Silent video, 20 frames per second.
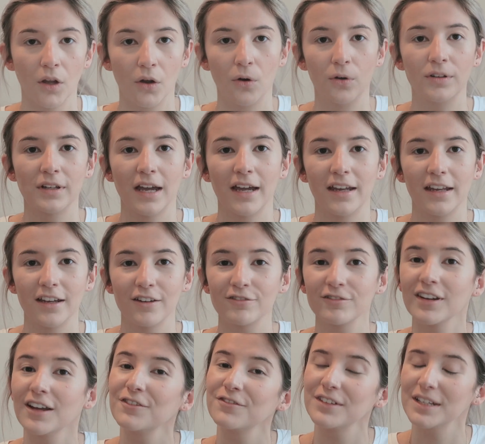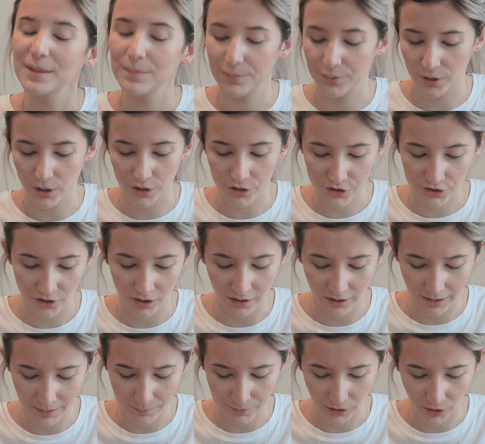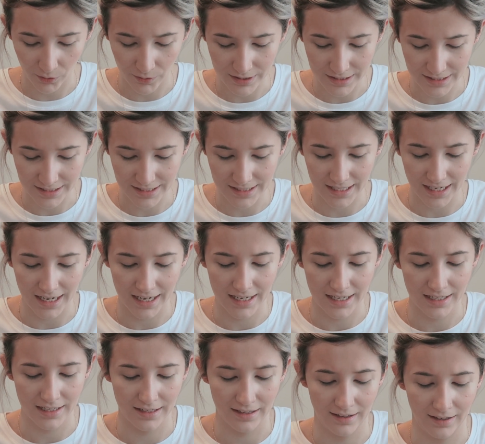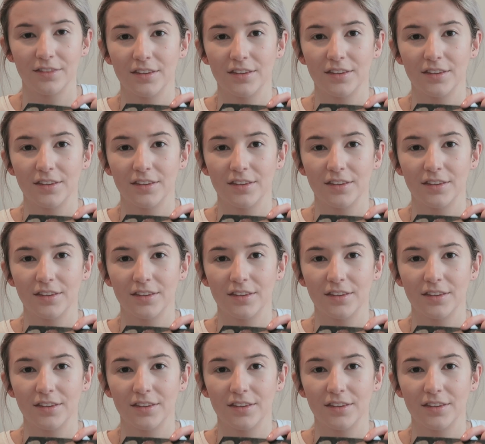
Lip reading: On a fluffy brush, I'm going to take